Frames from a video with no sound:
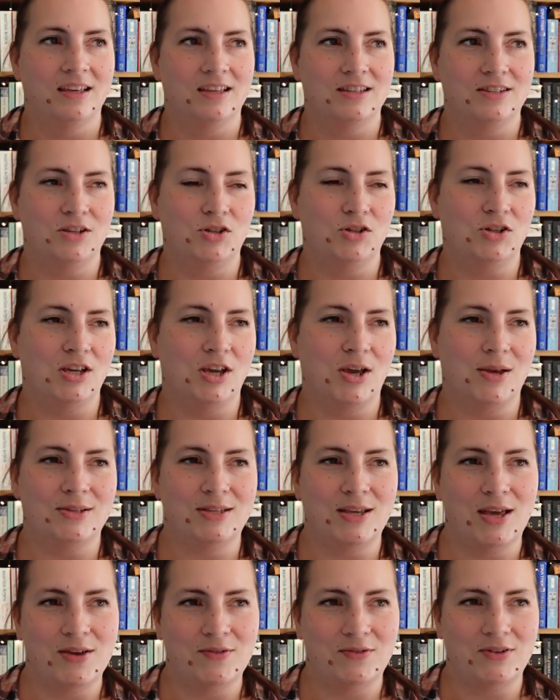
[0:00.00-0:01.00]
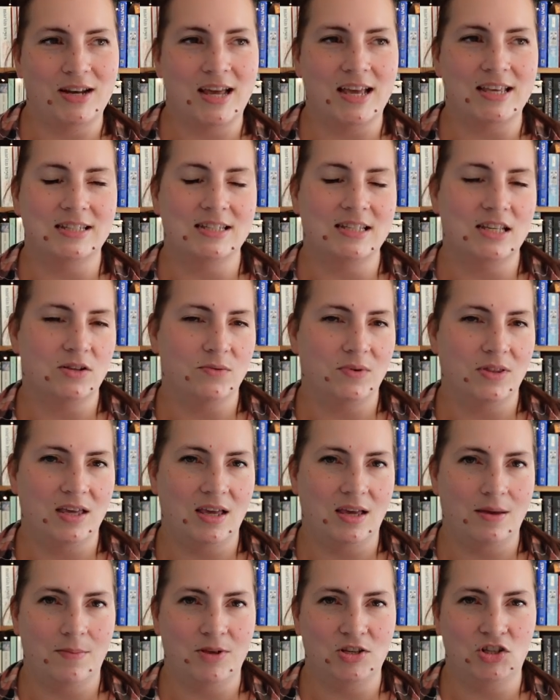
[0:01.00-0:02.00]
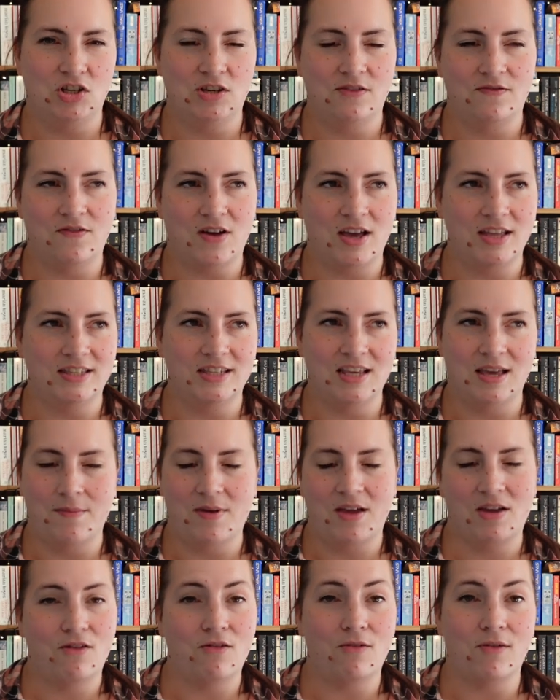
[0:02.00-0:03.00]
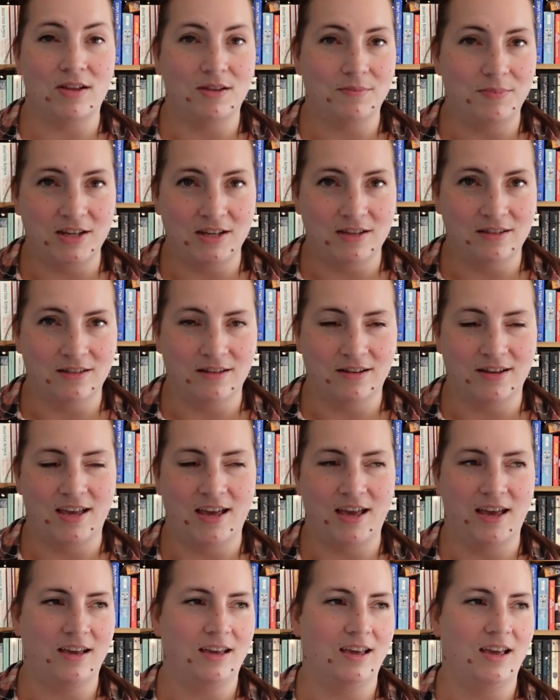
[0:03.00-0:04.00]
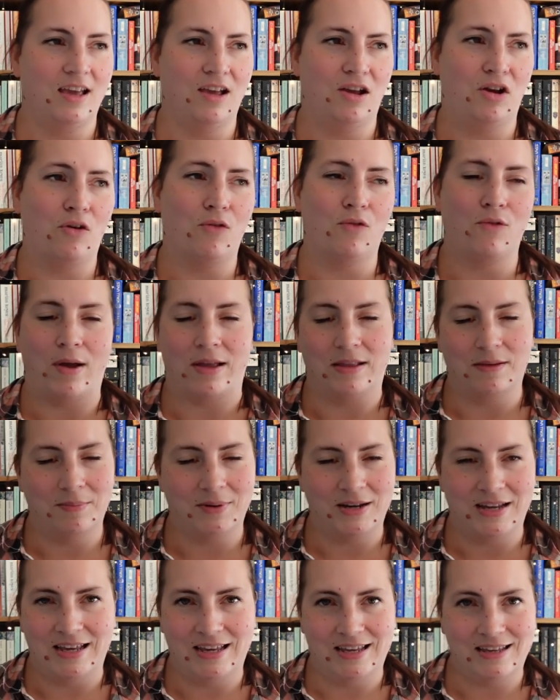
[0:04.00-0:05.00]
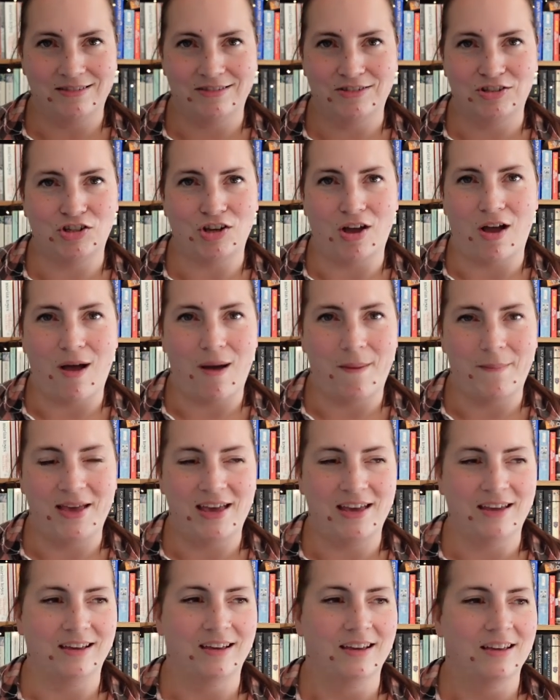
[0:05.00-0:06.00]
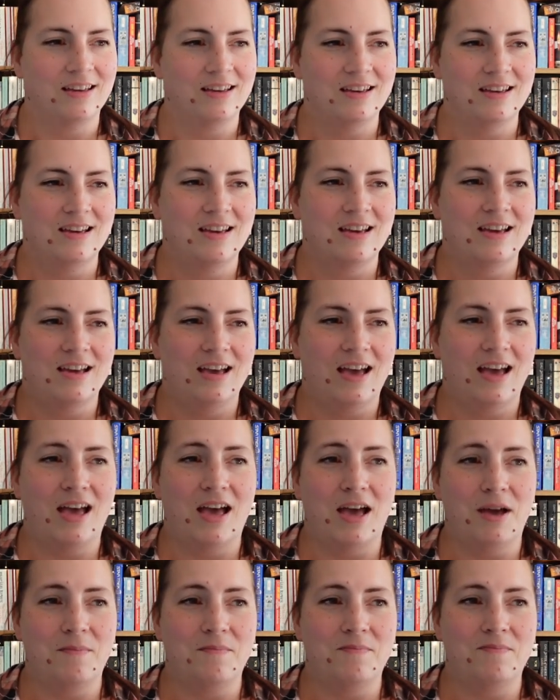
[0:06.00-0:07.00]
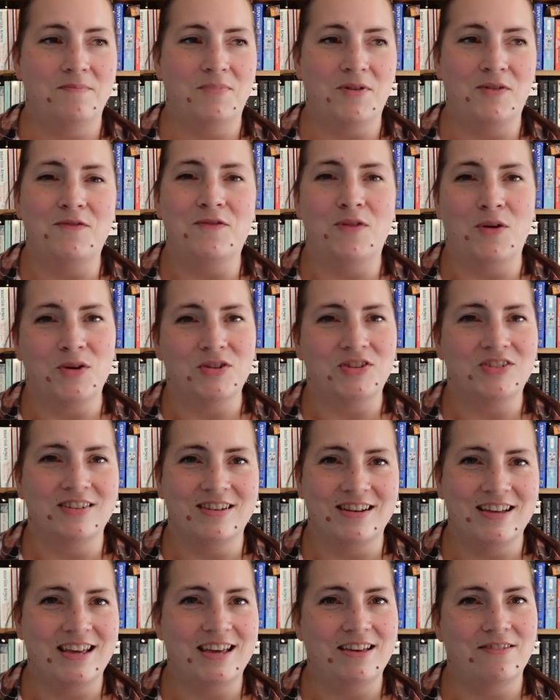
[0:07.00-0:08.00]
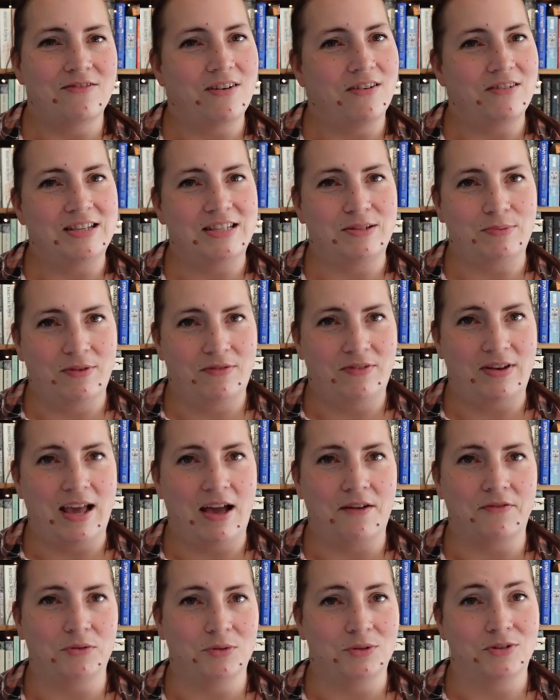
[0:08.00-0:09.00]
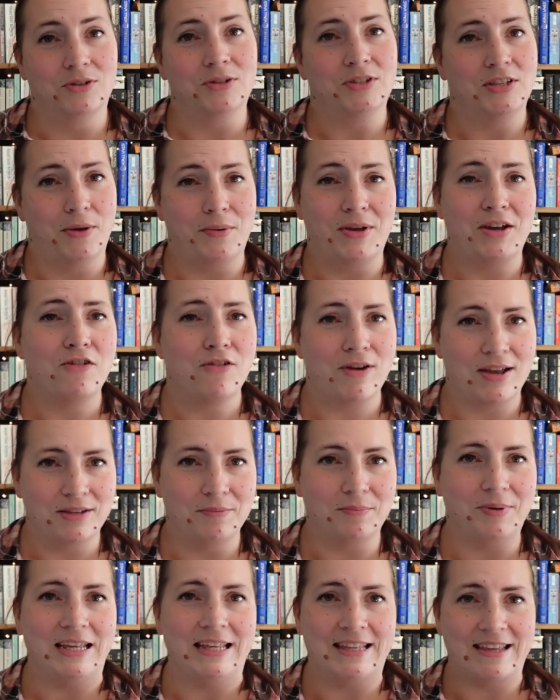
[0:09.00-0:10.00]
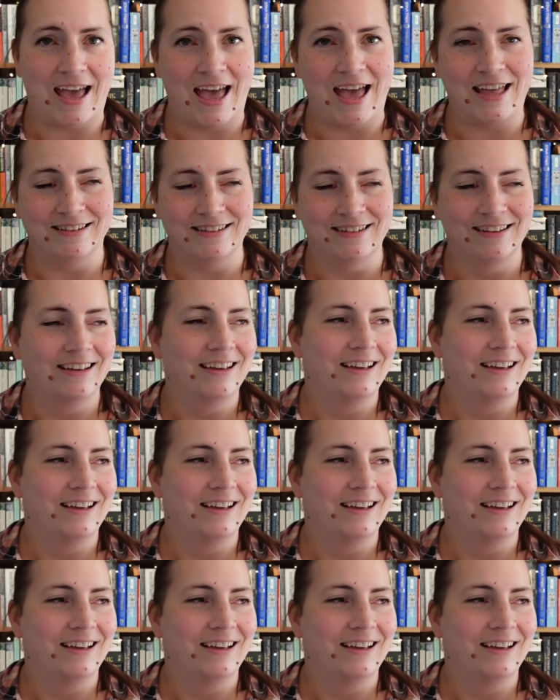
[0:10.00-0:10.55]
So she goes over and has dinner with him and she finds him incredibly good looking, incredibly charming. Unfortunately, very swiftly afterwards also incredibly dead.